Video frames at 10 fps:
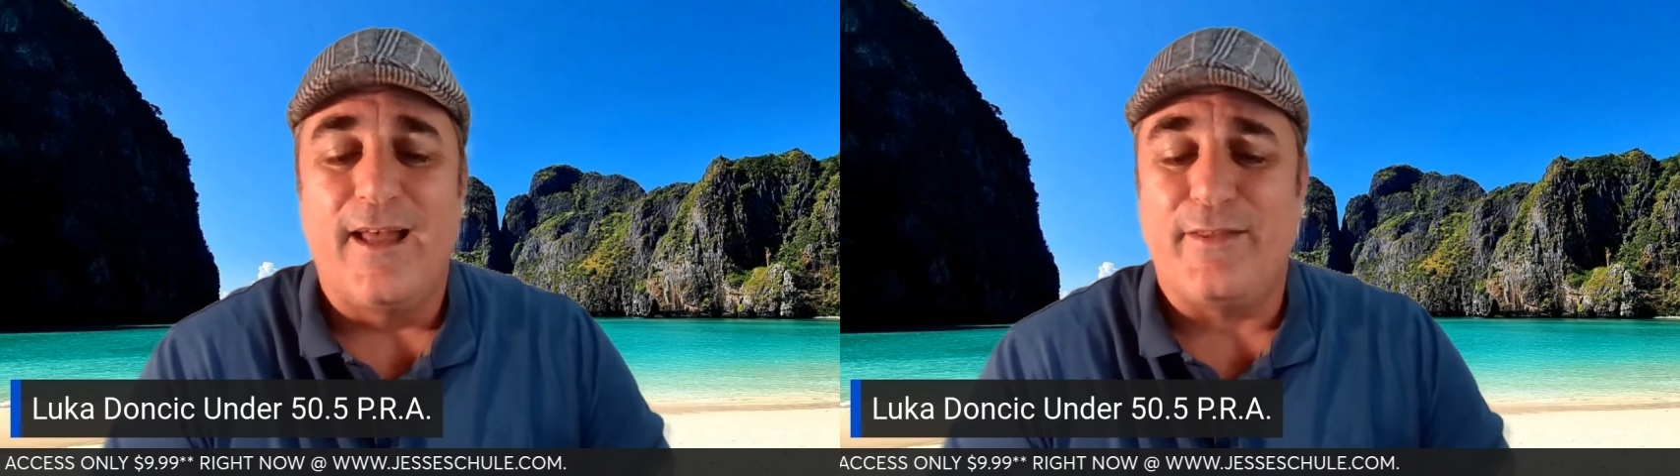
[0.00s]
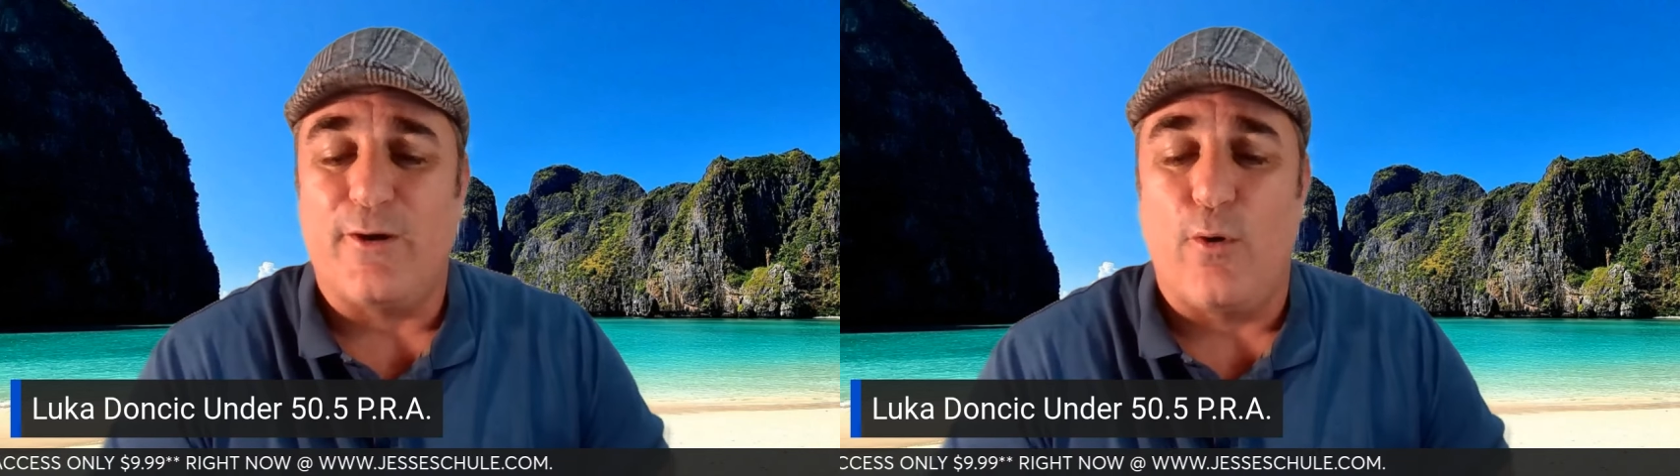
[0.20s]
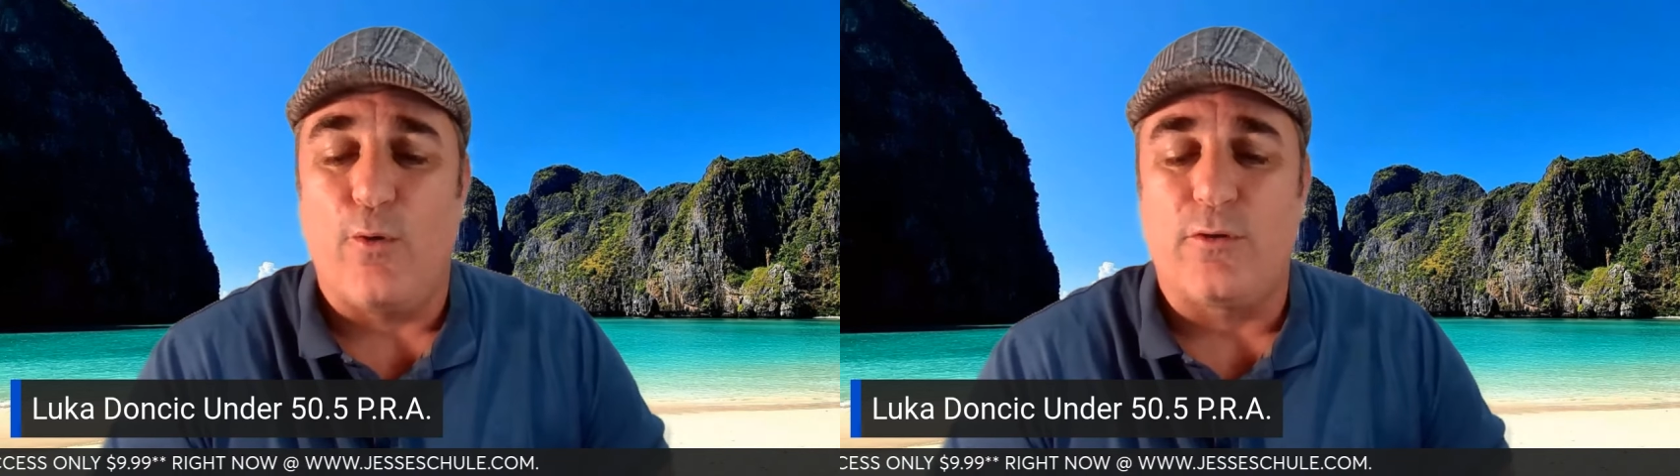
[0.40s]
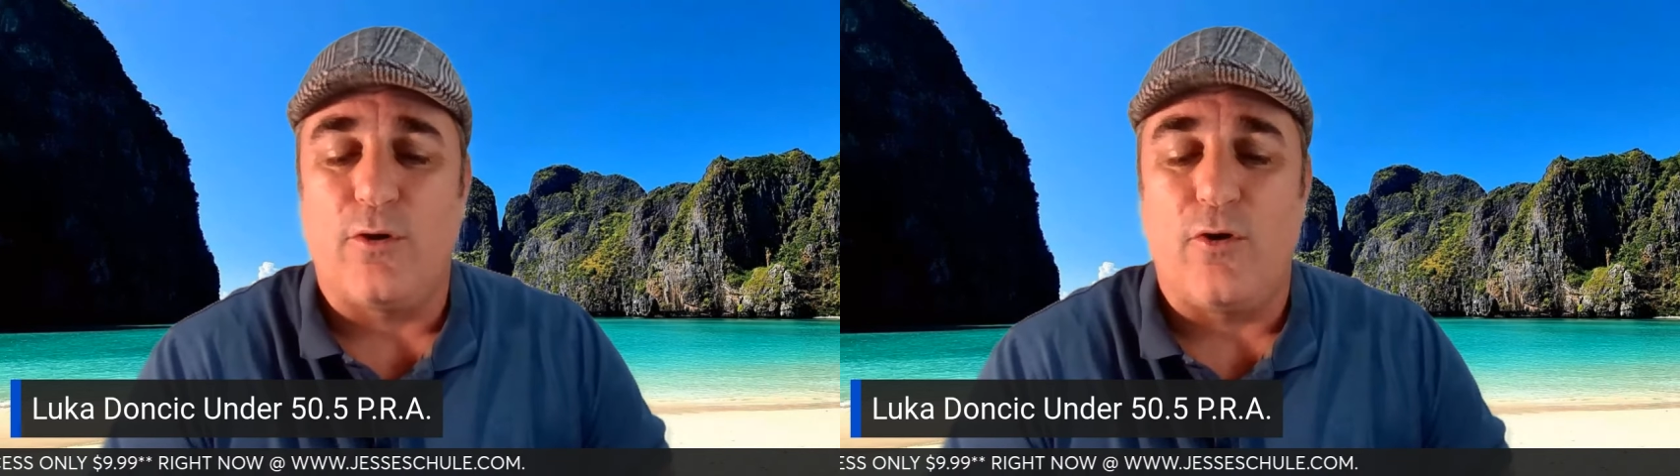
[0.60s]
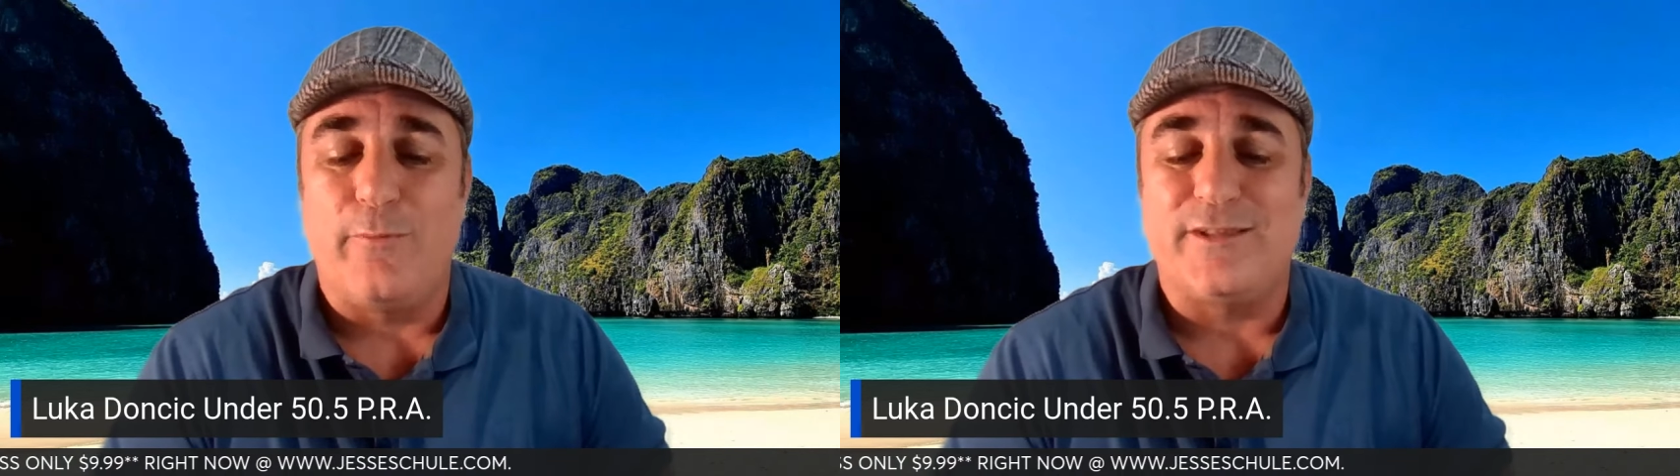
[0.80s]
The
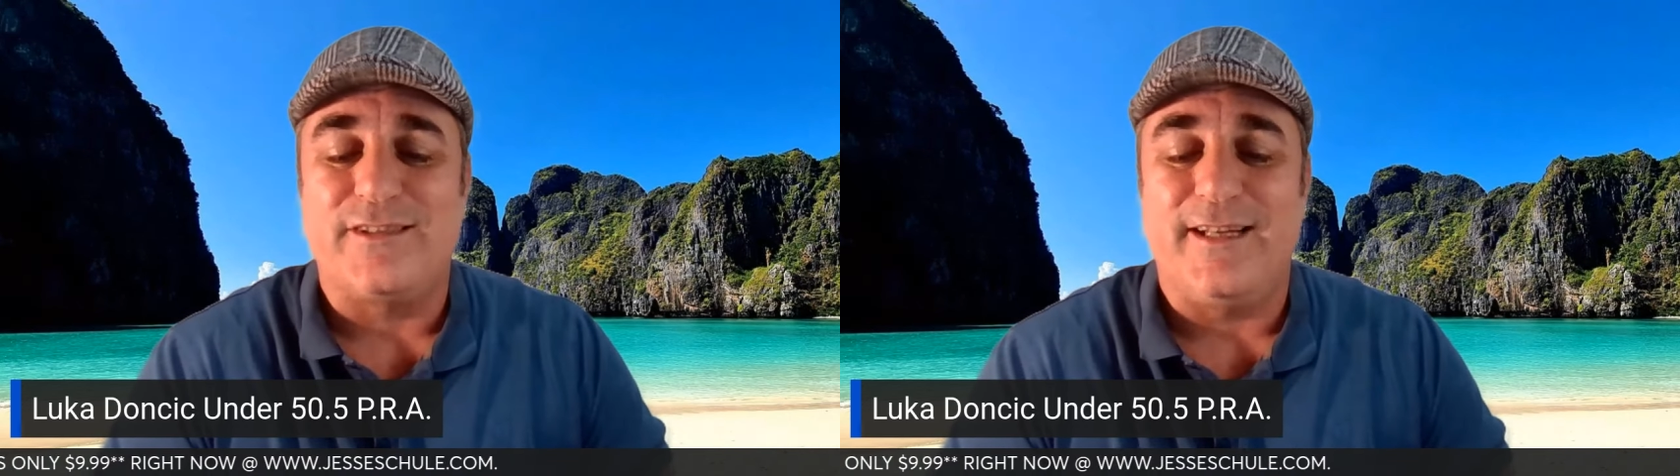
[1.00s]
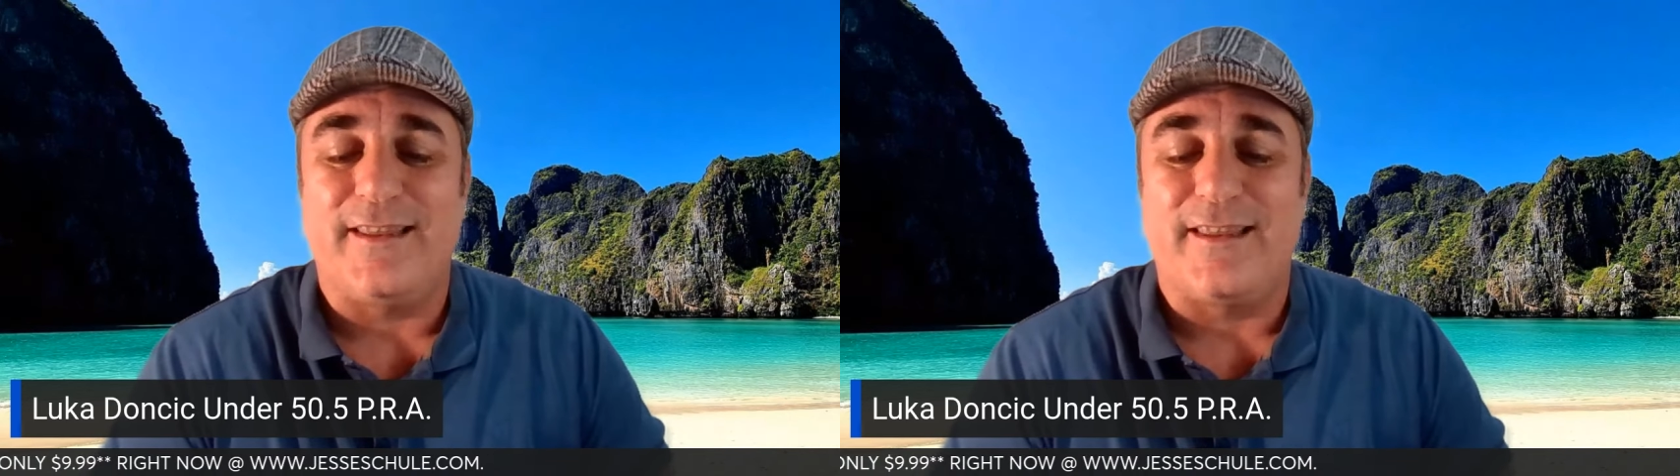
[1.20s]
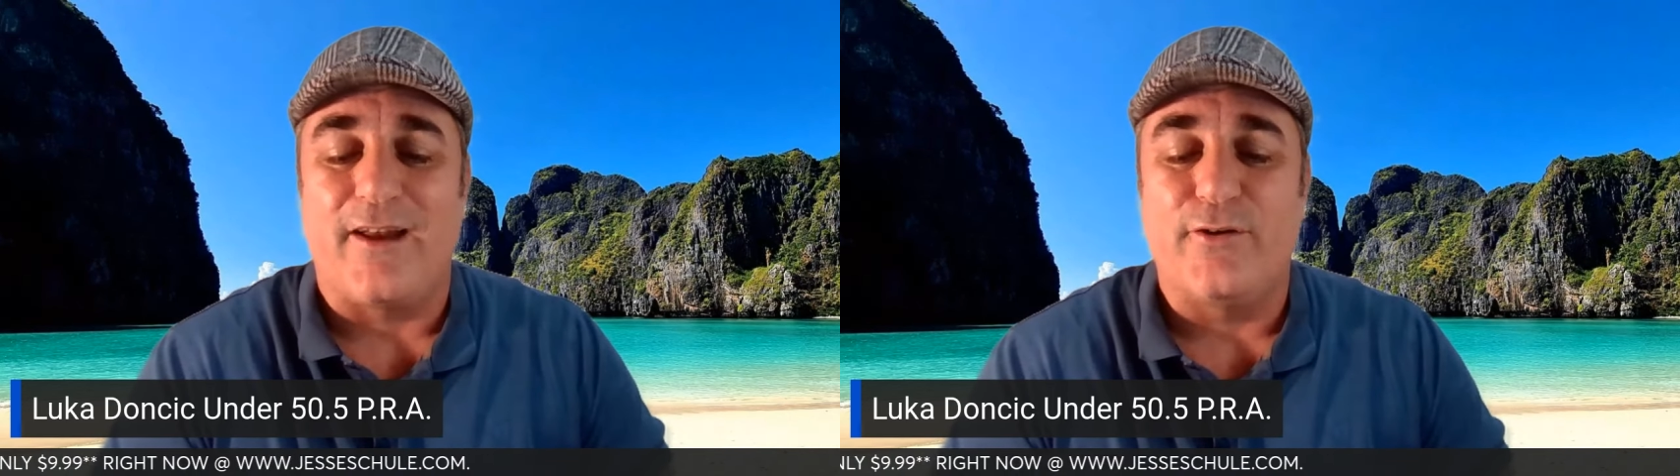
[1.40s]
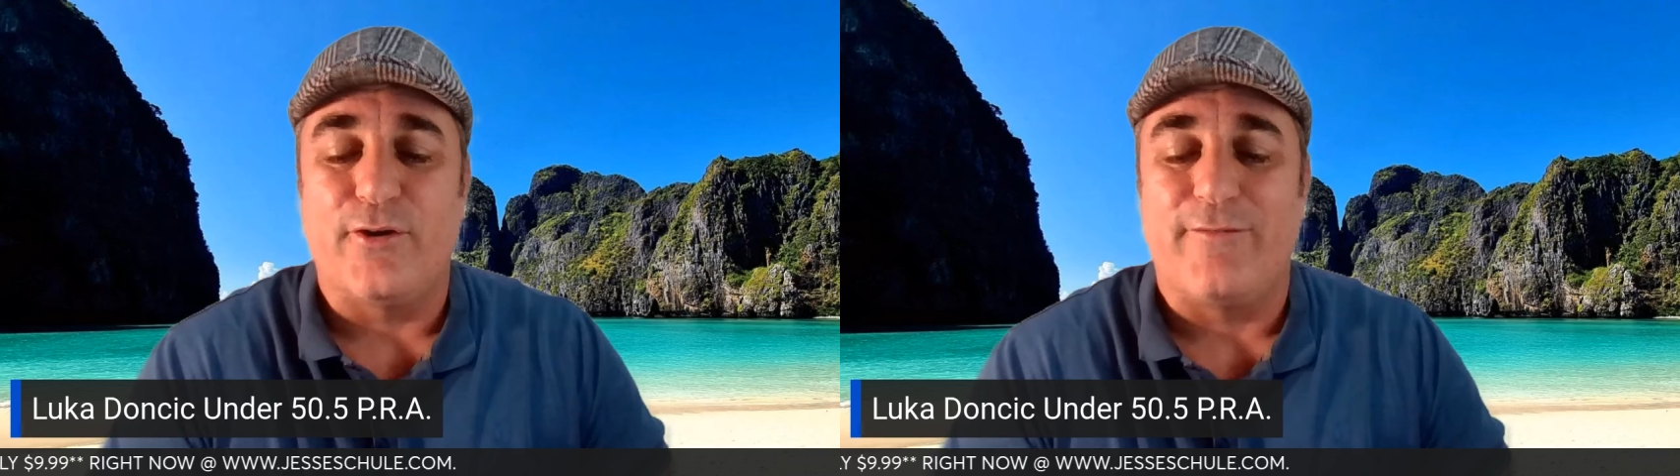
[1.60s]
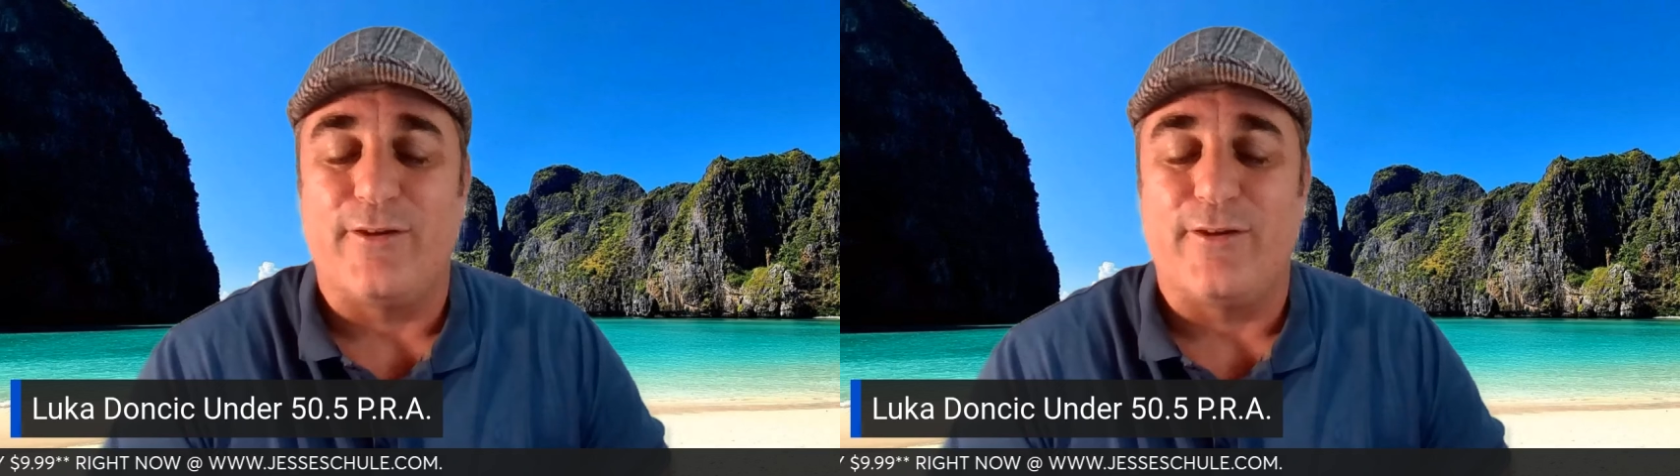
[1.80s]
Oklahoma City Thunder have